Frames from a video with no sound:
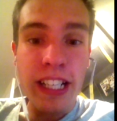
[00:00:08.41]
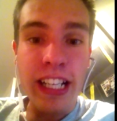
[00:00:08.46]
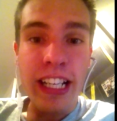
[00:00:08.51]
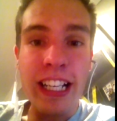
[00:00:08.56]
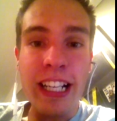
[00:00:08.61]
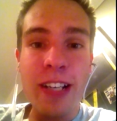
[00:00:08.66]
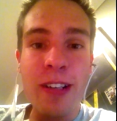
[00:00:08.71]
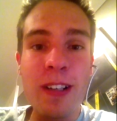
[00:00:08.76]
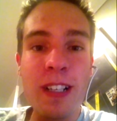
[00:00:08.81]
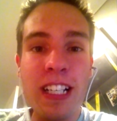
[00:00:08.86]
how
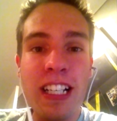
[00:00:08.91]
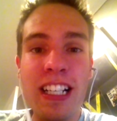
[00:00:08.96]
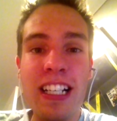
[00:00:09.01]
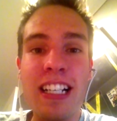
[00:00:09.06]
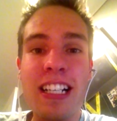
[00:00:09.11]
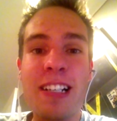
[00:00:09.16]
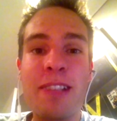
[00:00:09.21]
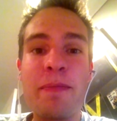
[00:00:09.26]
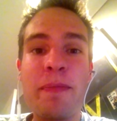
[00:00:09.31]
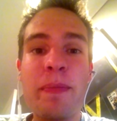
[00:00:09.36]
you going?
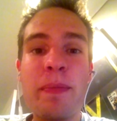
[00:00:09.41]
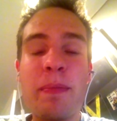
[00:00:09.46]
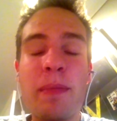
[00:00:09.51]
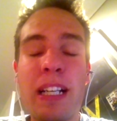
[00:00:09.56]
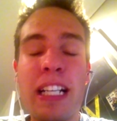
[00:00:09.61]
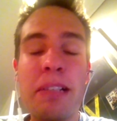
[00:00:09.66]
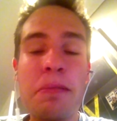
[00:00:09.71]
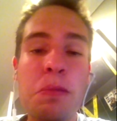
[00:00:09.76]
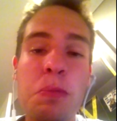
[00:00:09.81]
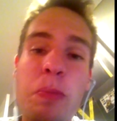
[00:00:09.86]

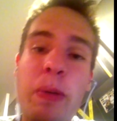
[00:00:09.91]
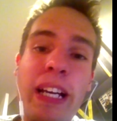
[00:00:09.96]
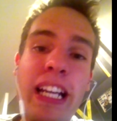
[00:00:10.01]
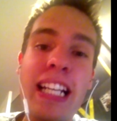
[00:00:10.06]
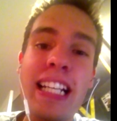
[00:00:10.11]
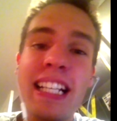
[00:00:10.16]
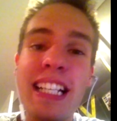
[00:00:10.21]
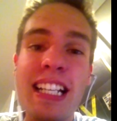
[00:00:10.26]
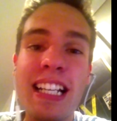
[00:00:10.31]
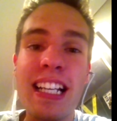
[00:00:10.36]
My name's
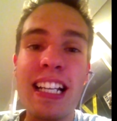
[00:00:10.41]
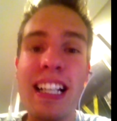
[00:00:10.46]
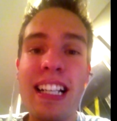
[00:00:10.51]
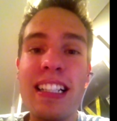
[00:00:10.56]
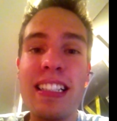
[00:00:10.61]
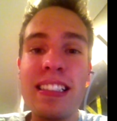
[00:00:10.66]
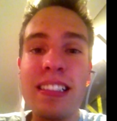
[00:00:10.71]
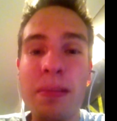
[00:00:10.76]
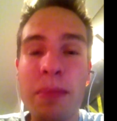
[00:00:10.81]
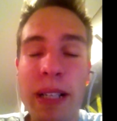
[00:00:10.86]
Ben,
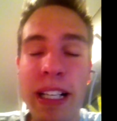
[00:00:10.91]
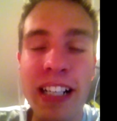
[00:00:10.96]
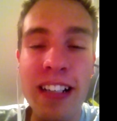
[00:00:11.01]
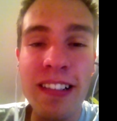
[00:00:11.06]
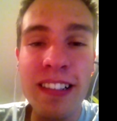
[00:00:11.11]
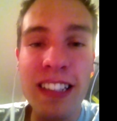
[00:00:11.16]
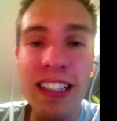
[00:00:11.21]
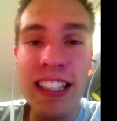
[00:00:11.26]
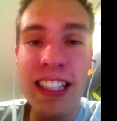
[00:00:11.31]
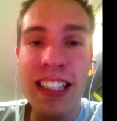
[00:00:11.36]
and I'm
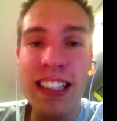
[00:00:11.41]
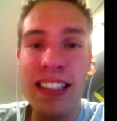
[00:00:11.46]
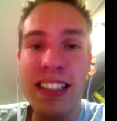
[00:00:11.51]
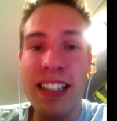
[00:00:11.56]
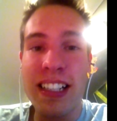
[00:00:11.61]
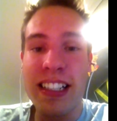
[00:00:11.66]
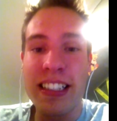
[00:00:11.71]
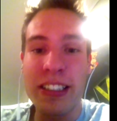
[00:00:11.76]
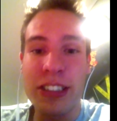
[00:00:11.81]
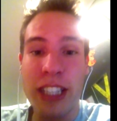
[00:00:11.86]
currently
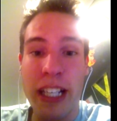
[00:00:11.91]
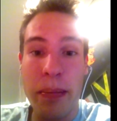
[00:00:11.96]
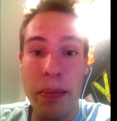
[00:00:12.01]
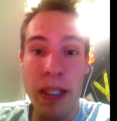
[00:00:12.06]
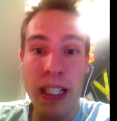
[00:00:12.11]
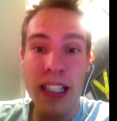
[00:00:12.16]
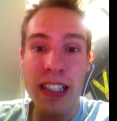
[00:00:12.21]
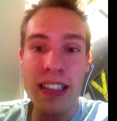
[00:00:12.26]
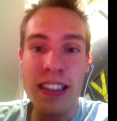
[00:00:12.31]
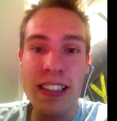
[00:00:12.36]
studying
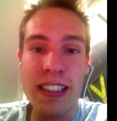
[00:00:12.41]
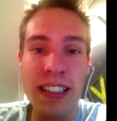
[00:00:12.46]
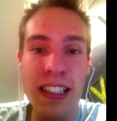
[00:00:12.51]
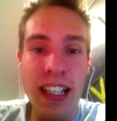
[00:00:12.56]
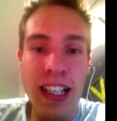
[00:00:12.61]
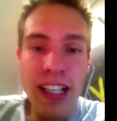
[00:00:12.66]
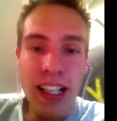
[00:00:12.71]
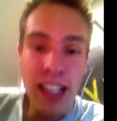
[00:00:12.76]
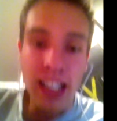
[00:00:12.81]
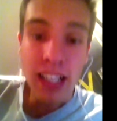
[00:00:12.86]
Japanese
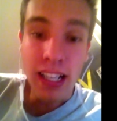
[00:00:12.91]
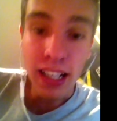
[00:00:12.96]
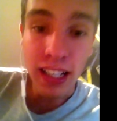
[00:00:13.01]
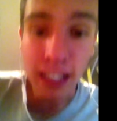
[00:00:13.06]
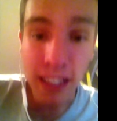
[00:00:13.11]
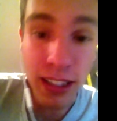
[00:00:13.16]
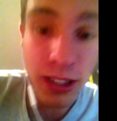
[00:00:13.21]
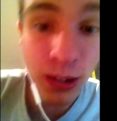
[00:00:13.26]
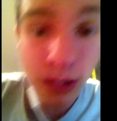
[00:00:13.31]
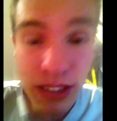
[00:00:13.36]

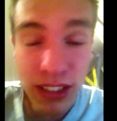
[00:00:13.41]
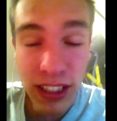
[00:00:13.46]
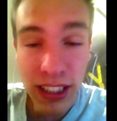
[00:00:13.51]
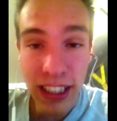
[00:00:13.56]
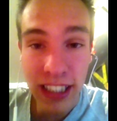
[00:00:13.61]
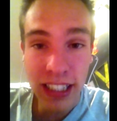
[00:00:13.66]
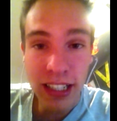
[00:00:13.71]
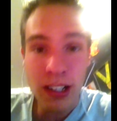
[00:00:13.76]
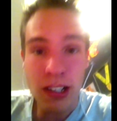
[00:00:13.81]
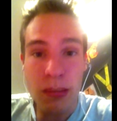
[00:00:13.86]

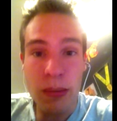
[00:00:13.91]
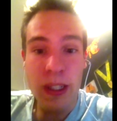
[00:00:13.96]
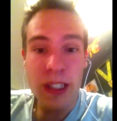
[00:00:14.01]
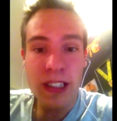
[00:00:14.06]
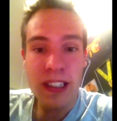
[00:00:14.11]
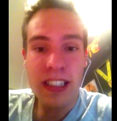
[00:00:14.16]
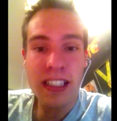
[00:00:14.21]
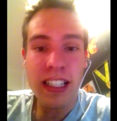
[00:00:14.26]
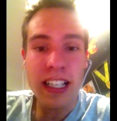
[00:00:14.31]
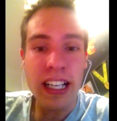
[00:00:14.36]
alongside
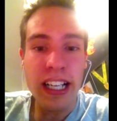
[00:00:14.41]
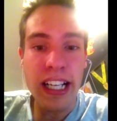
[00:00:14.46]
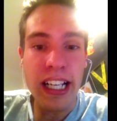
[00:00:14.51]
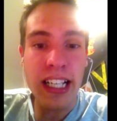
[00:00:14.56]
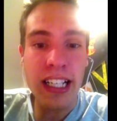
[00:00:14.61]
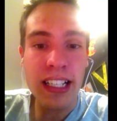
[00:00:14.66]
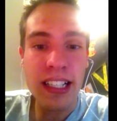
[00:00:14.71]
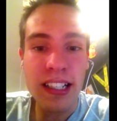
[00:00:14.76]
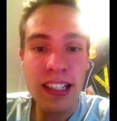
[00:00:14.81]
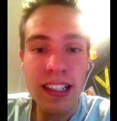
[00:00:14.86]
commerce
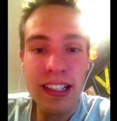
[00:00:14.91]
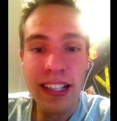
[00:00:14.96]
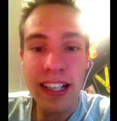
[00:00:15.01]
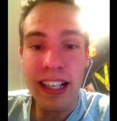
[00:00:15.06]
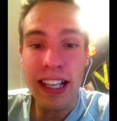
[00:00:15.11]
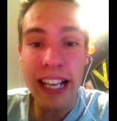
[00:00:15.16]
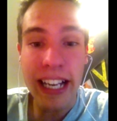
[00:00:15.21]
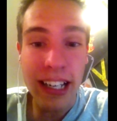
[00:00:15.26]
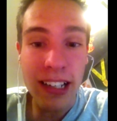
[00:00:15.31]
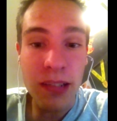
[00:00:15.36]
and
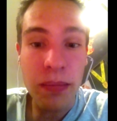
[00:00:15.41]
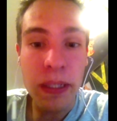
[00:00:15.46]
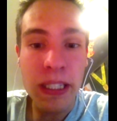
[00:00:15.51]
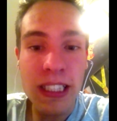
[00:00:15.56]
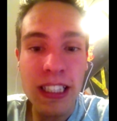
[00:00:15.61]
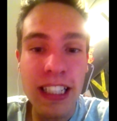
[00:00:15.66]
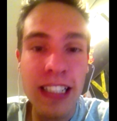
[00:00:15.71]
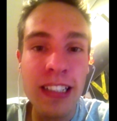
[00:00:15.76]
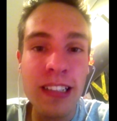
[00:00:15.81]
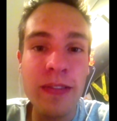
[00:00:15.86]

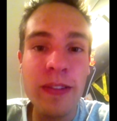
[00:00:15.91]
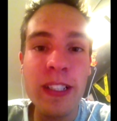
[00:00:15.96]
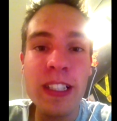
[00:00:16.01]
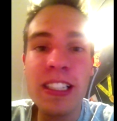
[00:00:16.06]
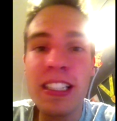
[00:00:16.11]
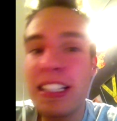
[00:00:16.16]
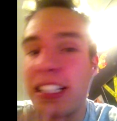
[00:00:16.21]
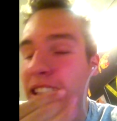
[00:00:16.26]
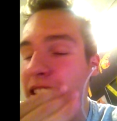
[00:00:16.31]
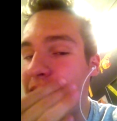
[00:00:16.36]
economics at
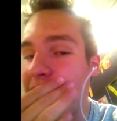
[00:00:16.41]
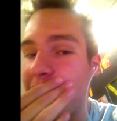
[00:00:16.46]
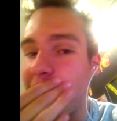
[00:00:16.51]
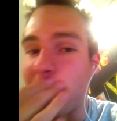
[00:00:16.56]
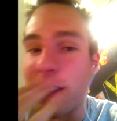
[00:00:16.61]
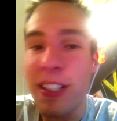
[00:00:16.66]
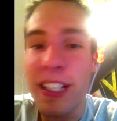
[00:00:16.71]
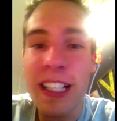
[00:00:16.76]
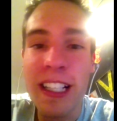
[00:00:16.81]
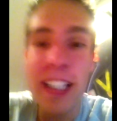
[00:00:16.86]
university in
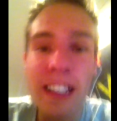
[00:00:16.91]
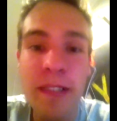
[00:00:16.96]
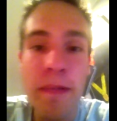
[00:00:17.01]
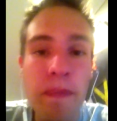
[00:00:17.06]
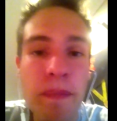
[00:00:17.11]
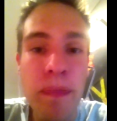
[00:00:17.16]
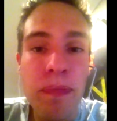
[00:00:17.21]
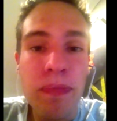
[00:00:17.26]
Australia.